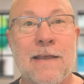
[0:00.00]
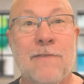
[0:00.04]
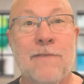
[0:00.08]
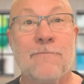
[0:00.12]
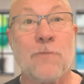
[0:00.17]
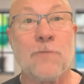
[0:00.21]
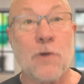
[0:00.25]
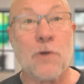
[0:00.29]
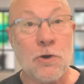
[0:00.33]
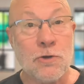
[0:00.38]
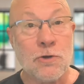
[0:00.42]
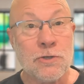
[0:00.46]

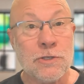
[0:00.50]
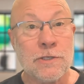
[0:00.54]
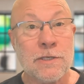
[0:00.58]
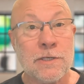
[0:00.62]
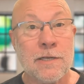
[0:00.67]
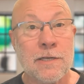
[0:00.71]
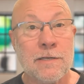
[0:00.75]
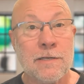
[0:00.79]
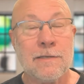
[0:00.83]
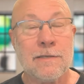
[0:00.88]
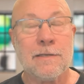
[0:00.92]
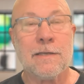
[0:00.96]
first.
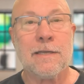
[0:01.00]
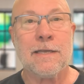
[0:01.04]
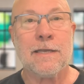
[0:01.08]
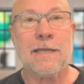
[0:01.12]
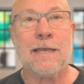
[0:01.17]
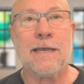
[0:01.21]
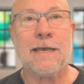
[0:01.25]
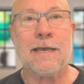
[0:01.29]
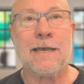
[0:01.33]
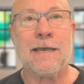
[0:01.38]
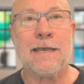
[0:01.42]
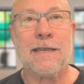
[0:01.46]

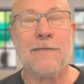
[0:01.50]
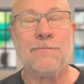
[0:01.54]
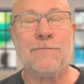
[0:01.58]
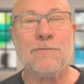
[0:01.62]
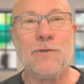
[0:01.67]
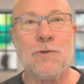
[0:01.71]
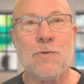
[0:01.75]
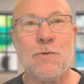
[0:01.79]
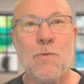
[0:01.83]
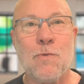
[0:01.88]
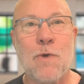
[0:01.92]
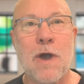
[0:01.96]
If
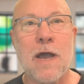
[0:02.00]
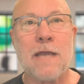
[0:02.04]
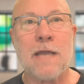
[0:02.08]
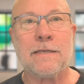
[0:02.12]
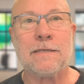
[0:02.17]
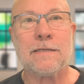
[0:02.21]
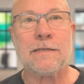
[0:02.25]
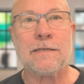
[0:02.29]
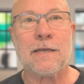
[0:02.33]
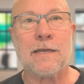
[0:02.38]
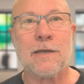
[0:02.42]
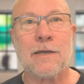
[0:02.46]
you want
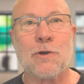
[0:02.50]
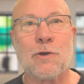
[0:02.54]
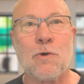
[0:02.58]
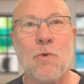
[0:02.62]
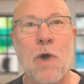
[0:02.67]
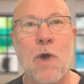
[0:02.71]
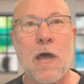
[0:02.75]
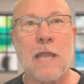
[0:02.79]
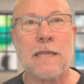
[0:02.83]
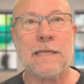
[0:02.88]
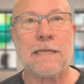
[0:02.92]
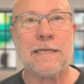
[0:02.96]

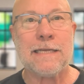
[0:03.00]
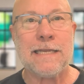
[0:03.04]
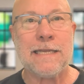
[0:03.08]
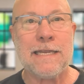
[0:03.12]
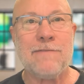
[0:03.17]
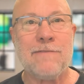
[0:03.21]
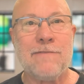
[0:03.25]
quality